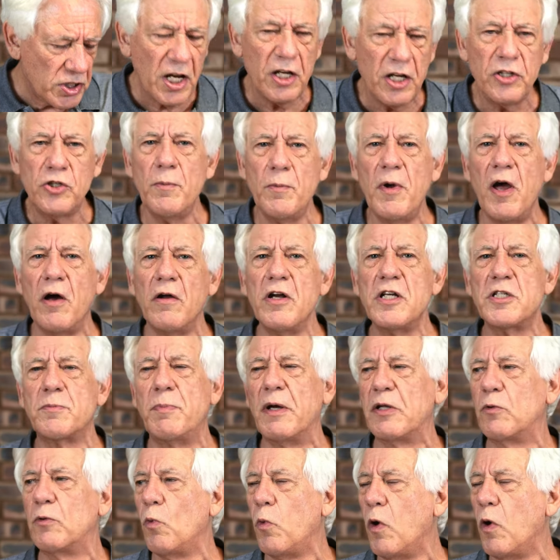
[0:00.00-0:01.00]
say to me, honest,
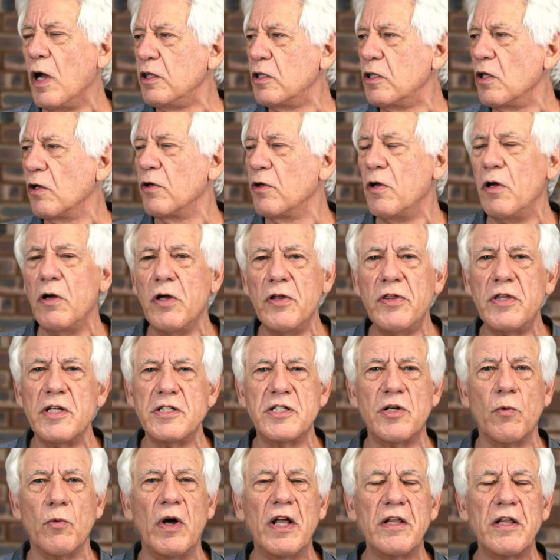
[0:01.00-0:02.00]
but what on earth
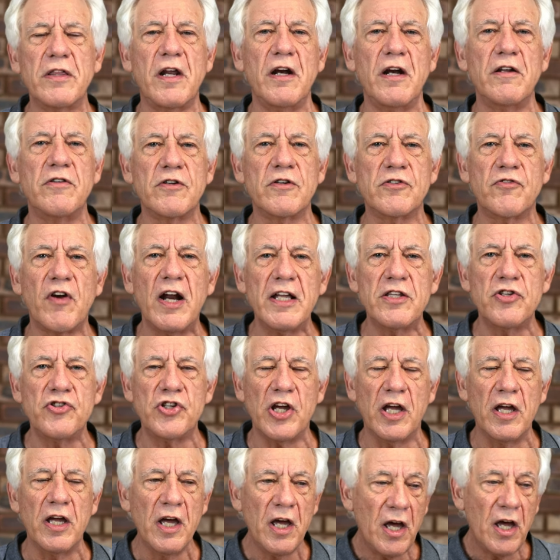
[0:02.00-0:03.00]
is a wealth creator
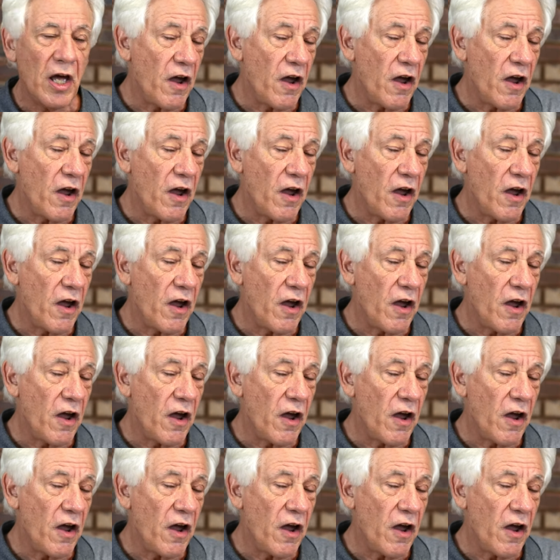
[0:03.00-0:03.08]
strategy?